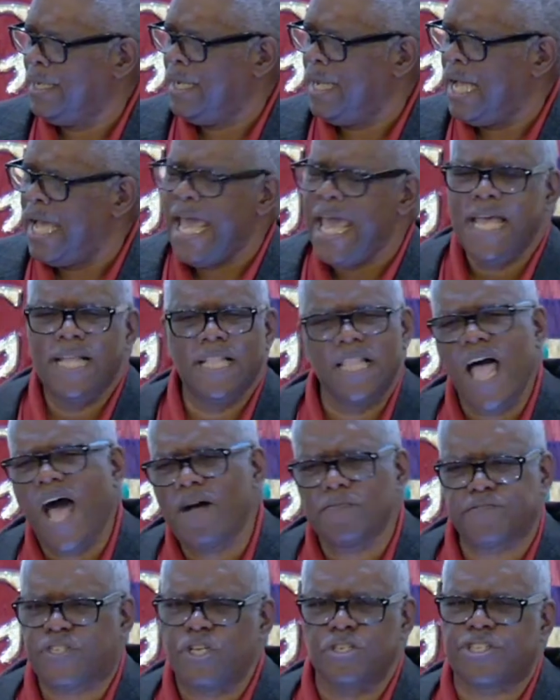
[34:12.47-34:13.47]
He
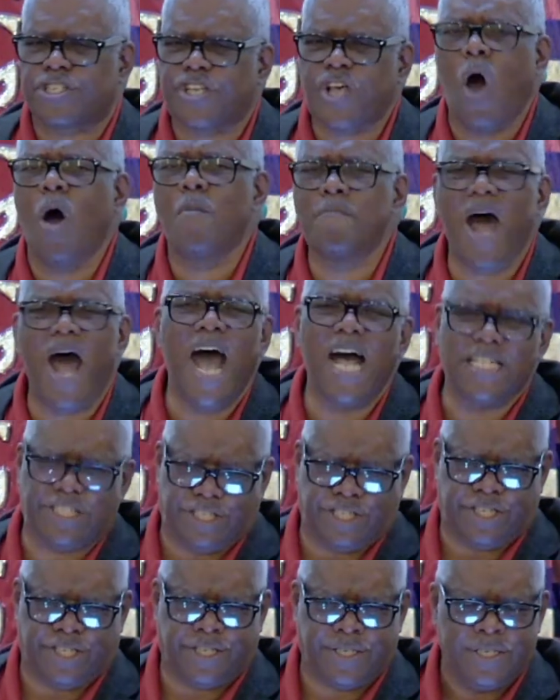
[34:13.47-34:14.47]
loves you so
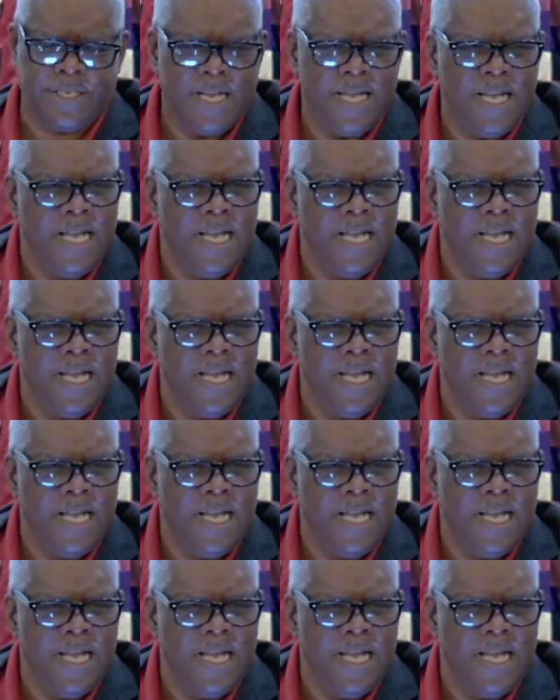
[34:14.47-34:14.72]
much